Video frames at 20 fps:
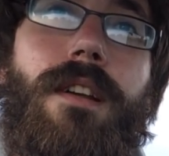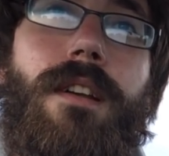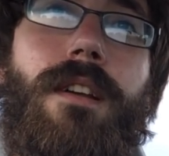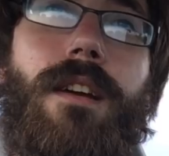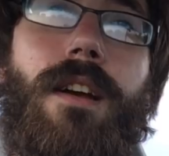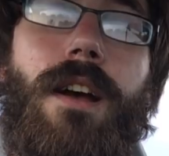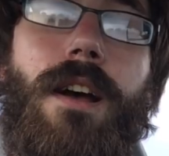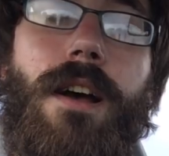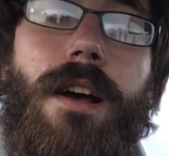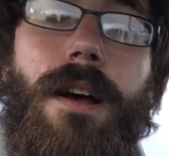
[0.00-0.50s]

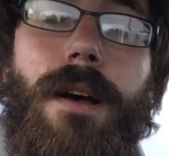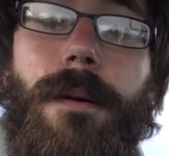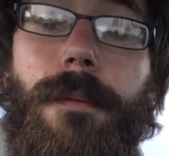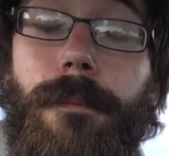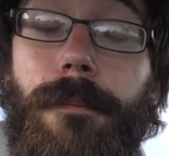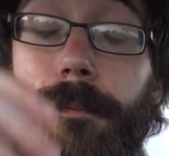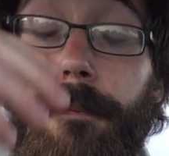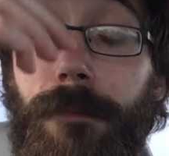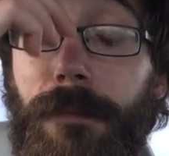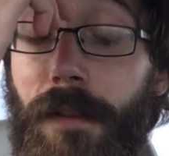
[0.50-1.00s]

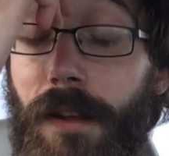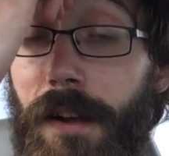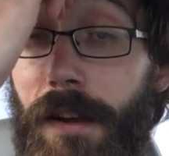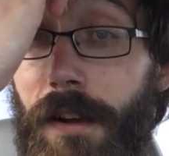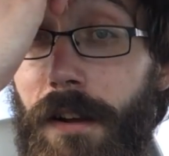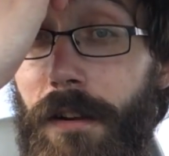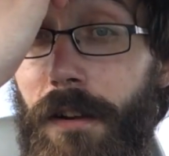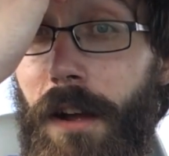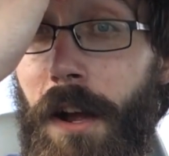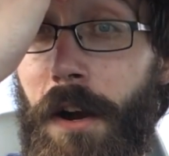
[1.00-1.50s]

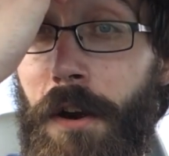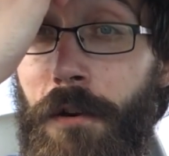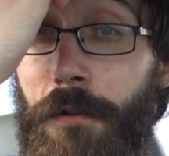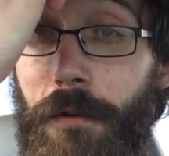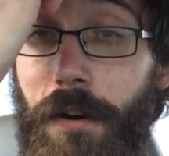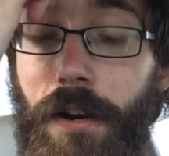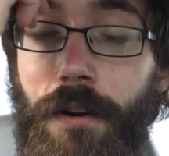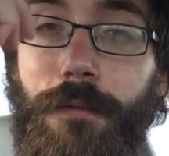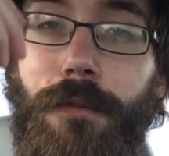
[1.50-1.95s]
A quick